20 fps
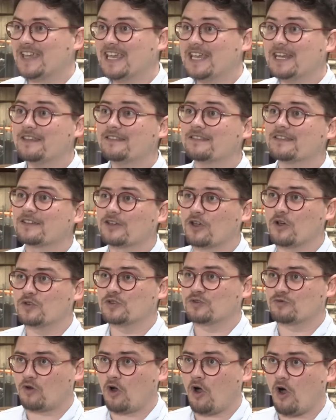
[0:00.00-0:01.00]
anything
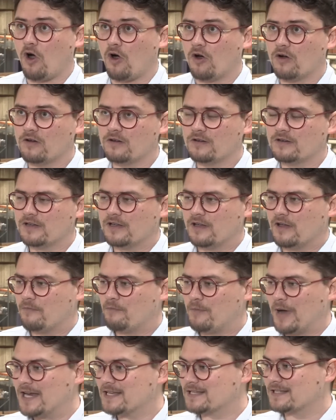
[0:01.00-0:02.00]
goes wrong,
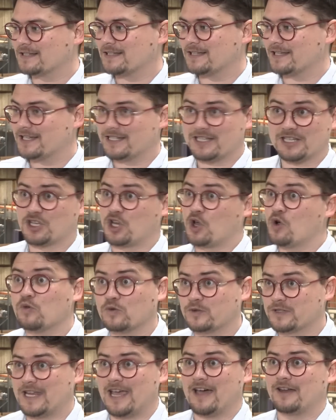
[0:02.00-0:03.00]
basically, it just
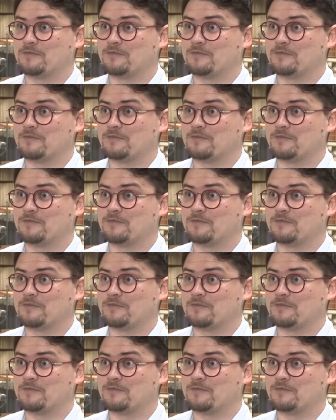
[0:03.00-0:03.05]
cools down